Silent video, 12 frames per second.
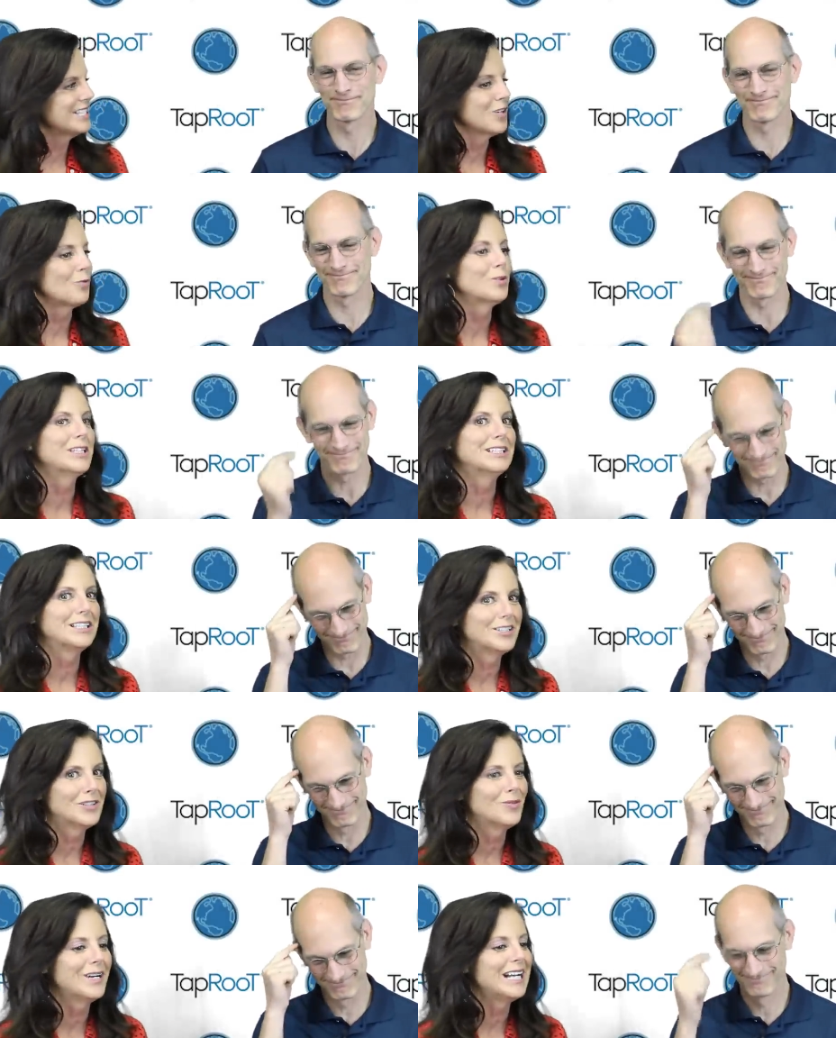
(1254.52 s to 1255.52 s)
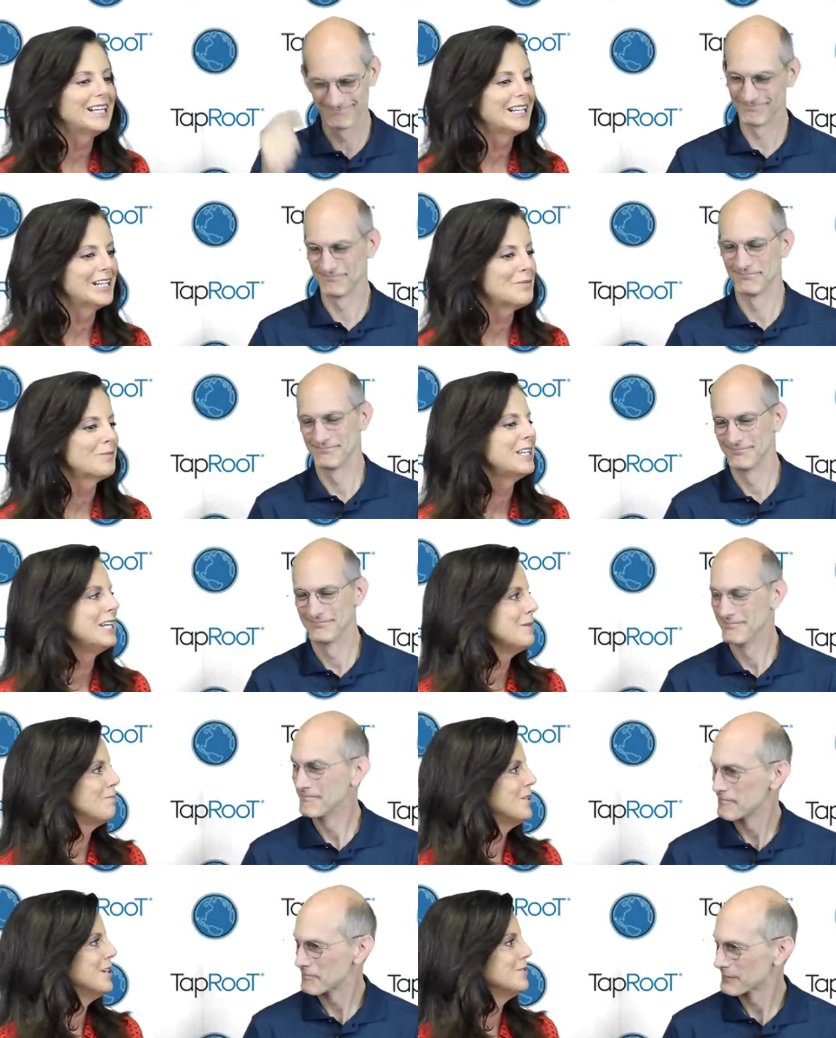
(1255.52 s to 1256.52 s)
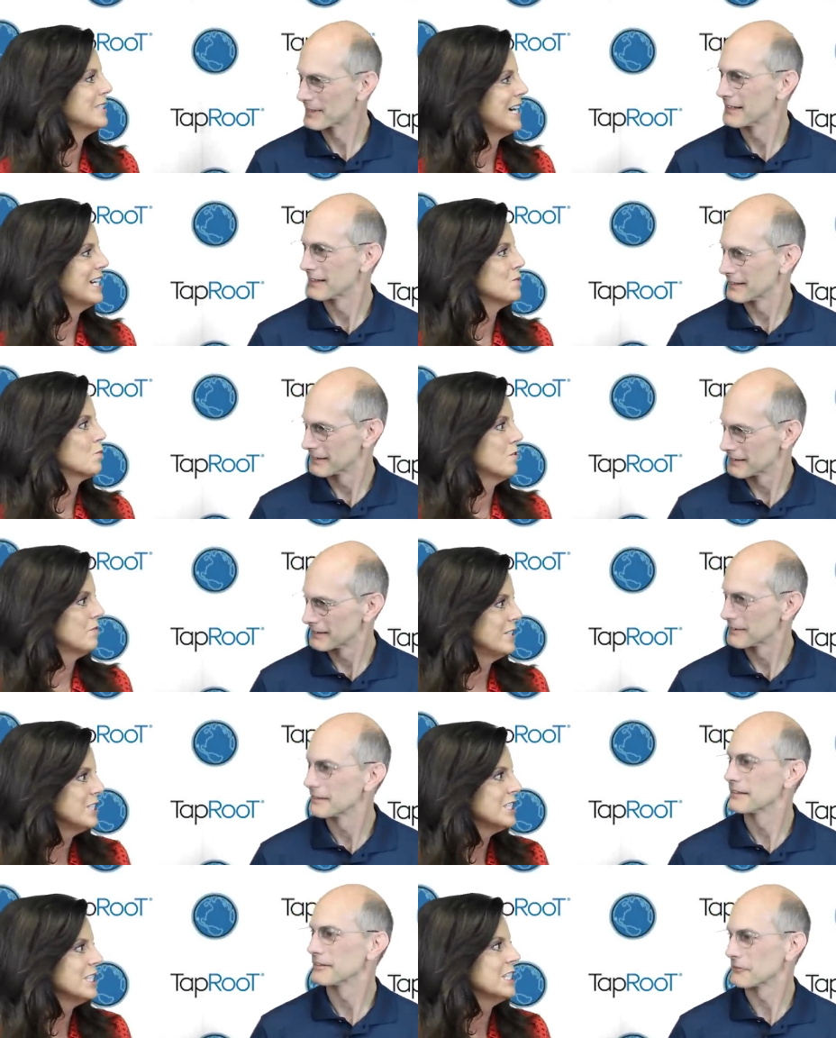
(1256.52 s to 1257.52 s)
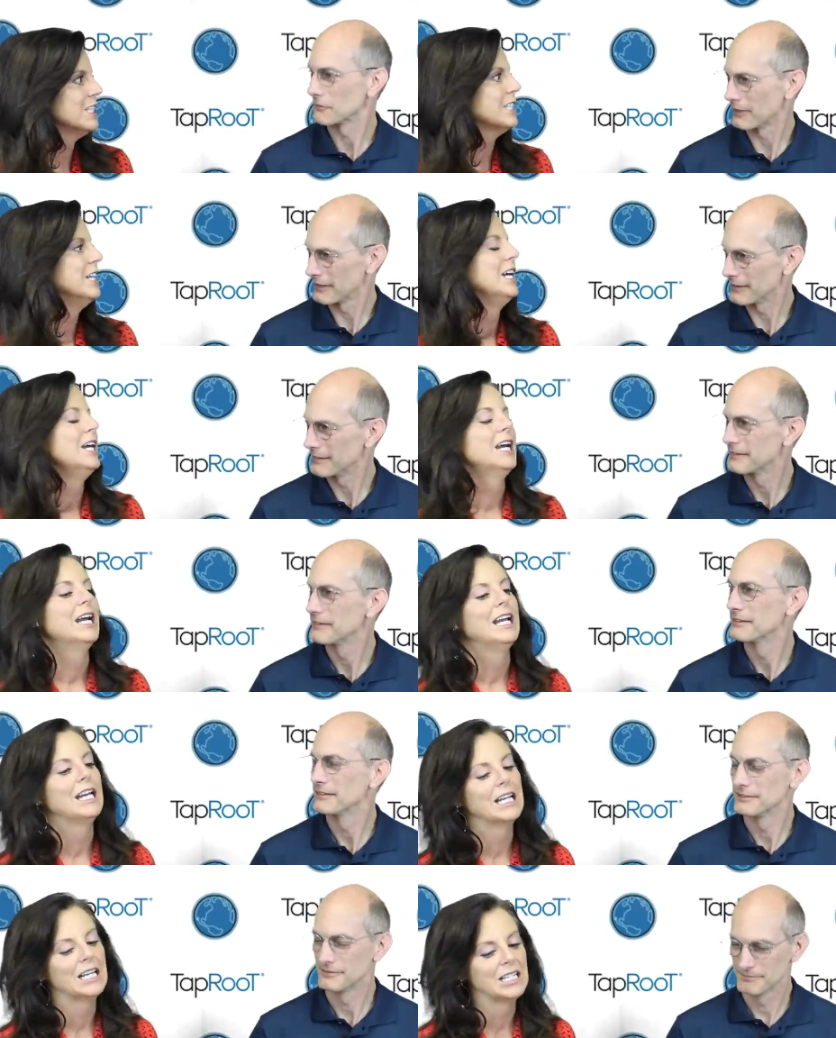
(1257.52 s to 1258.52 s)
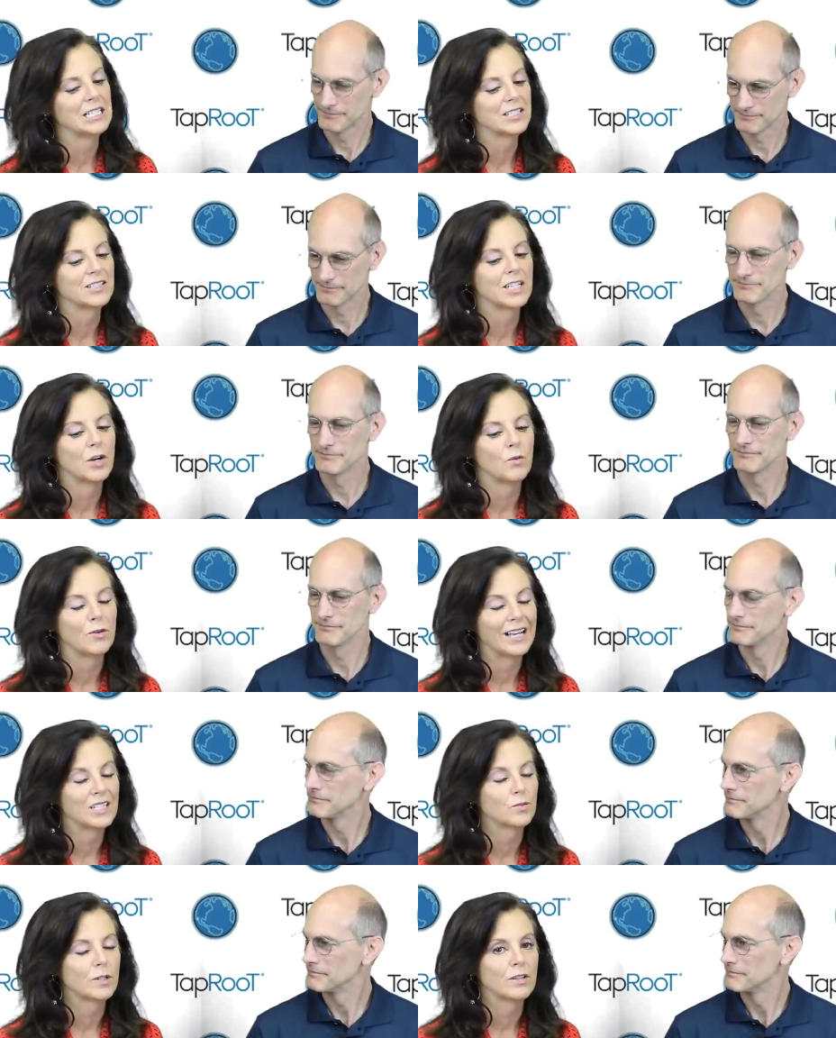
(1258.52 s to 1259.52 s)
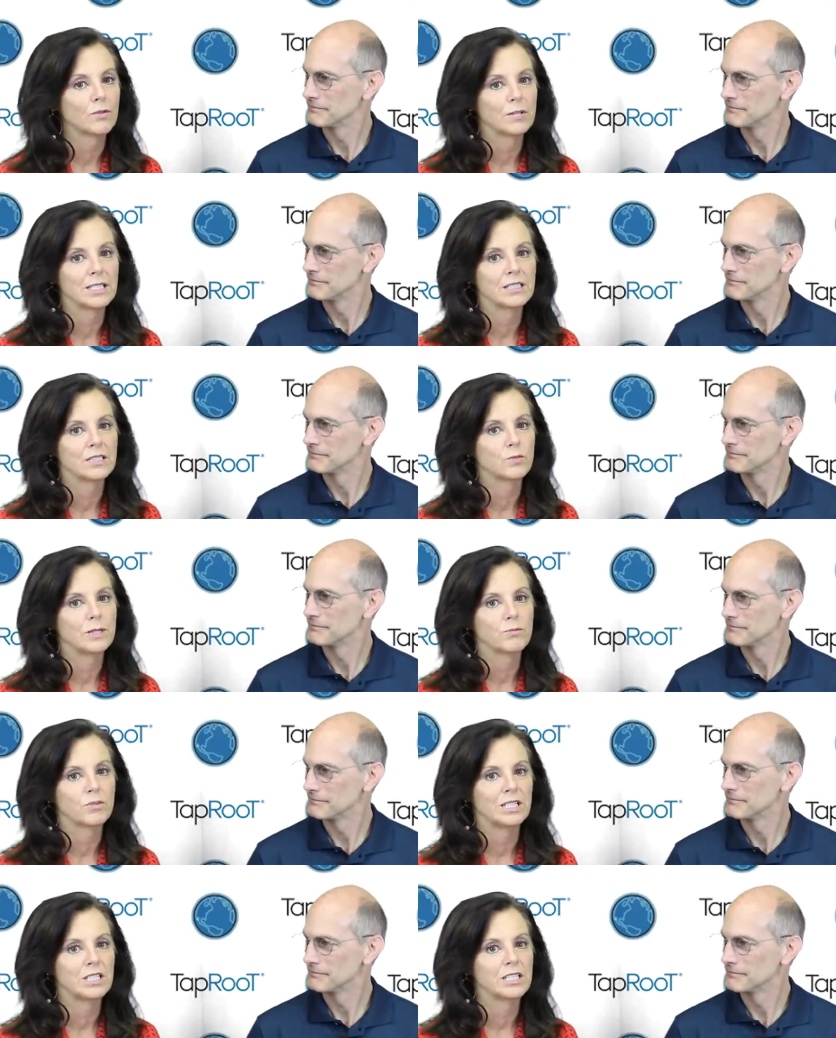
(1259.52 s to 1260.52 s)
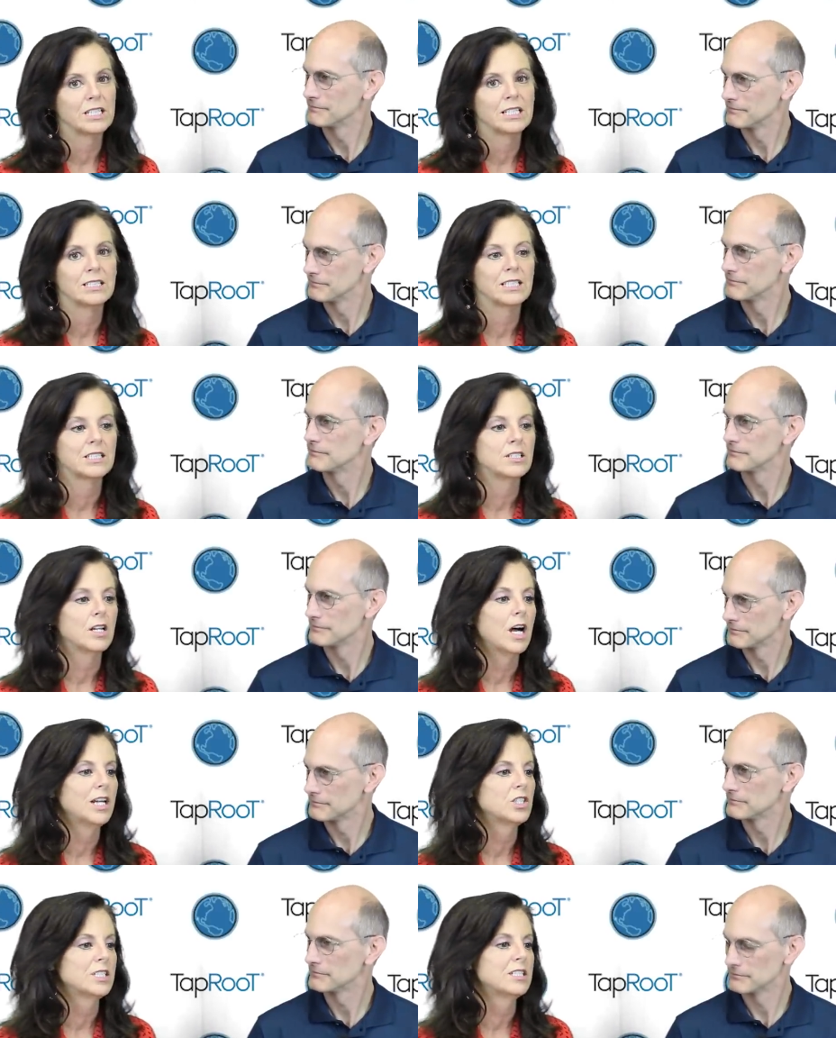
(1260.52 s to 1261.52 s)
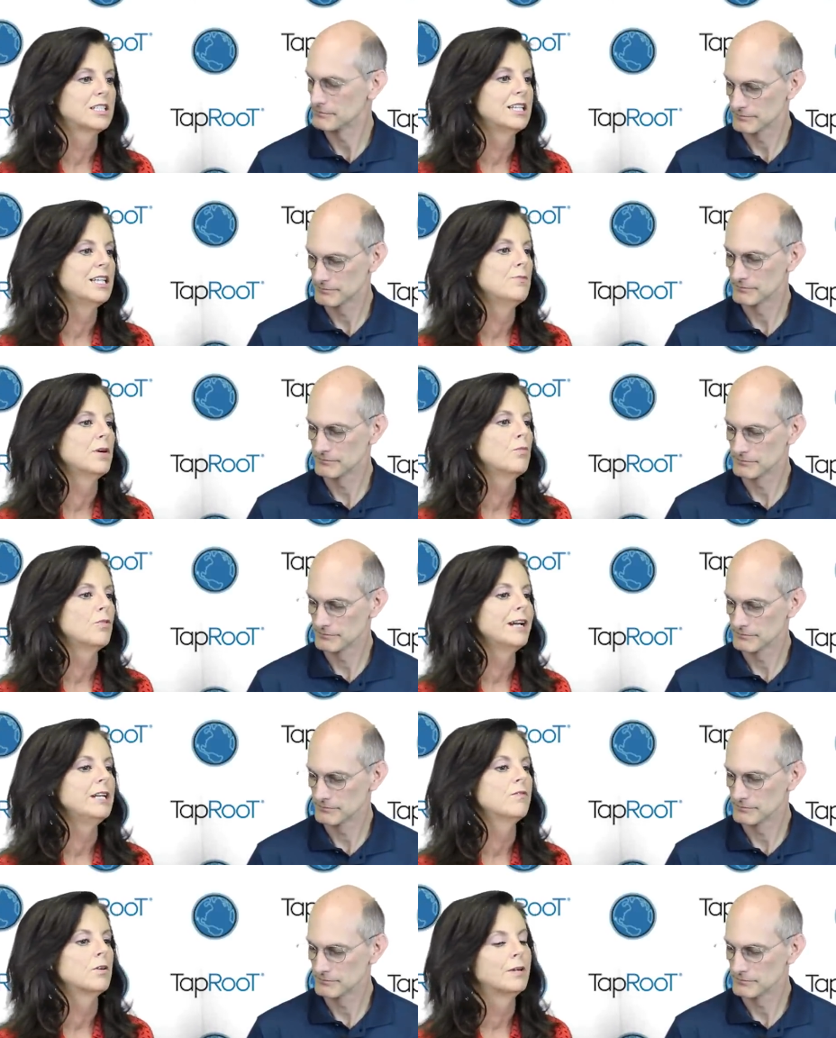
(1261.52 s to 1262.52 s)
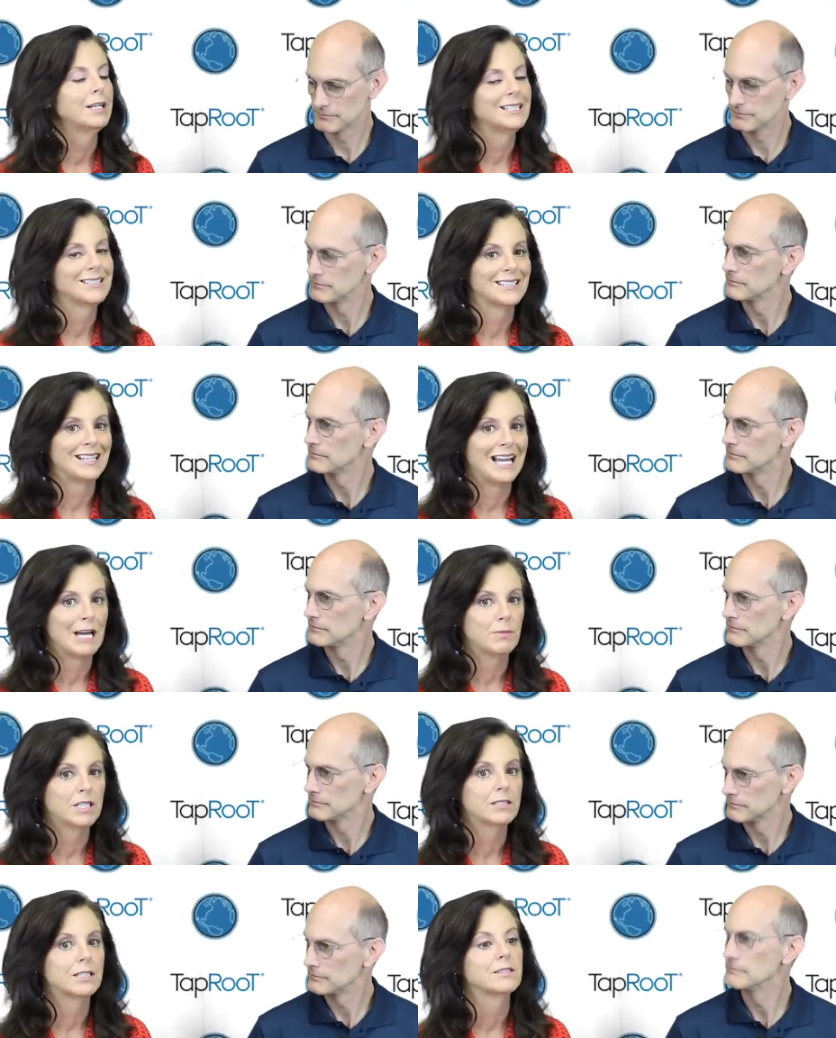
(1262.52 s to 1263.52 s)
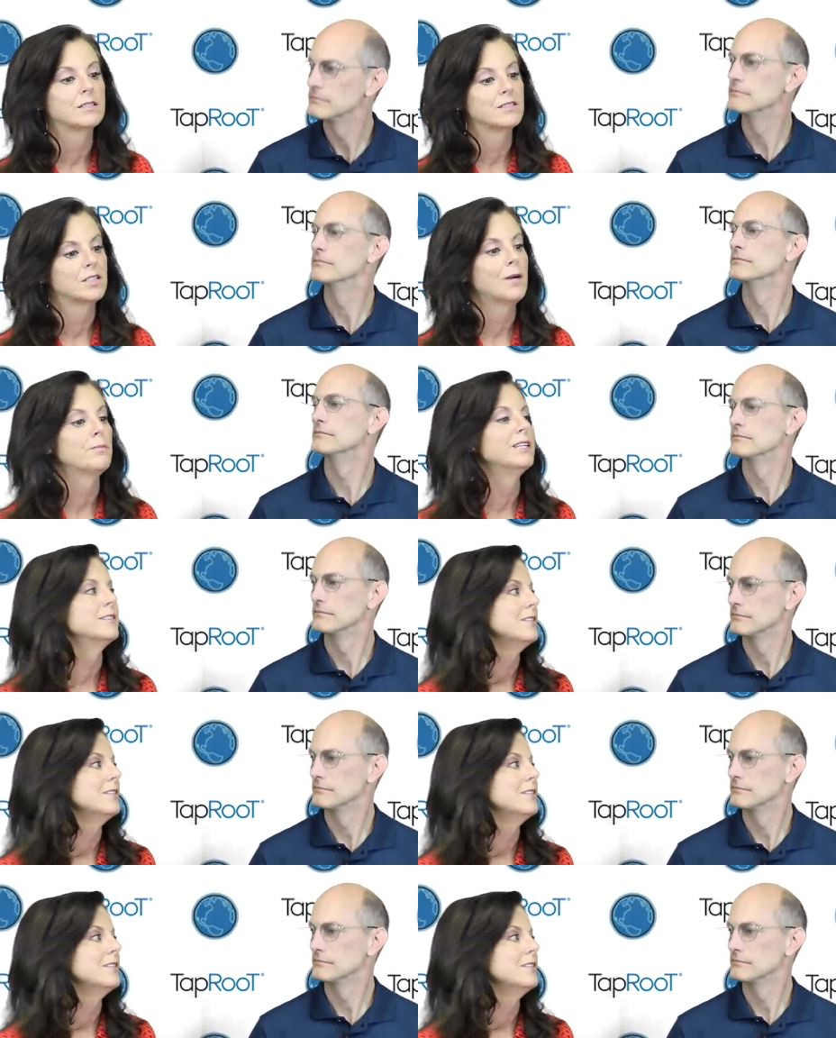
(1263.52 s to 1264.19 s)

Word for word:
Speaker 1: that's hmm. a really good way to help keep those guys proficient. Right. And so that's one of the reasons we preach this. It's not just to keep them ready for when an incident happens, it's to stop